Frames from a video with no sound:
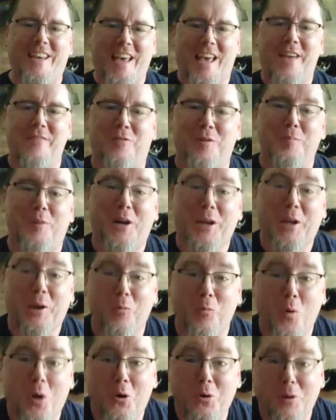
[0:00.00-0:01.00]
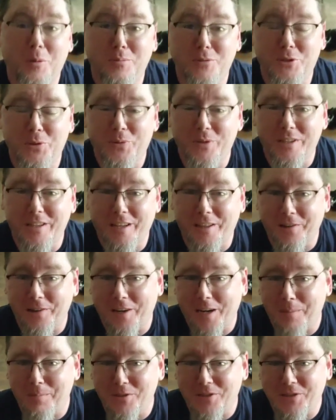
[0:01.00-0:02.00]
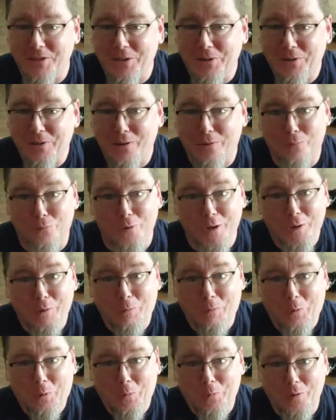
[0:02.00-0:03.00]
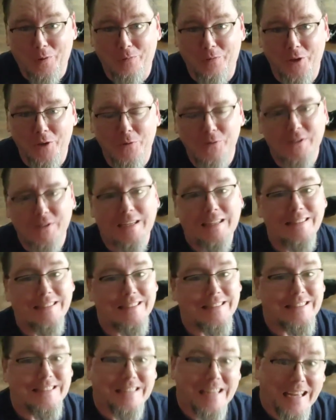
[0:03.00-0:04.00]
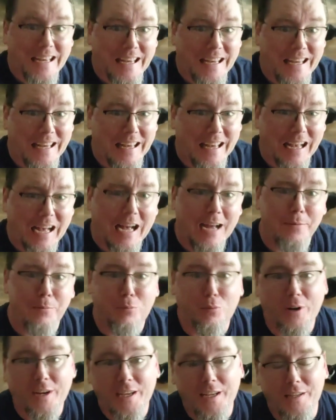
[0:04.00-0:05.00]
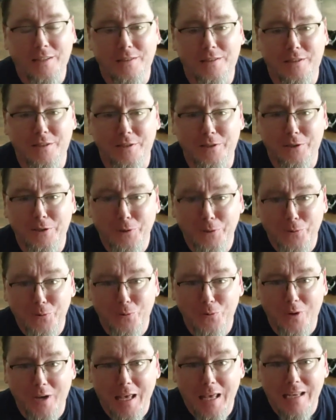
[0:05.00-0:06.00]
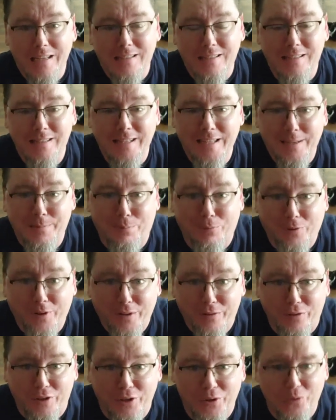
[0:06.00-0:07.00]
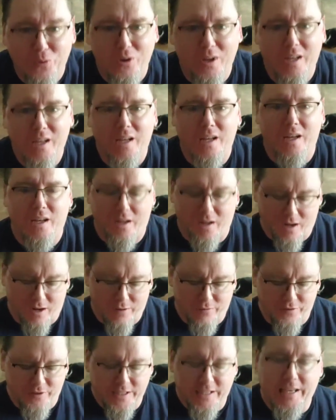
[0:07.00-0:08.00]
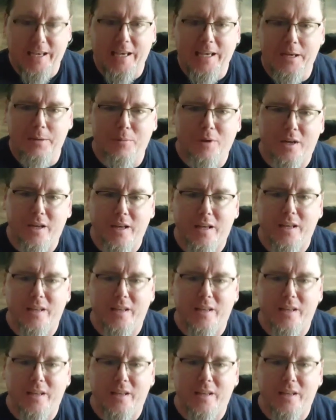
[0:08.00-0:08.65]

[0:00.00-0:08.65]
Hey everybody, welcome to another episode of Rickrolled Reviews, and today I'm bringing to you a sneak preview of the game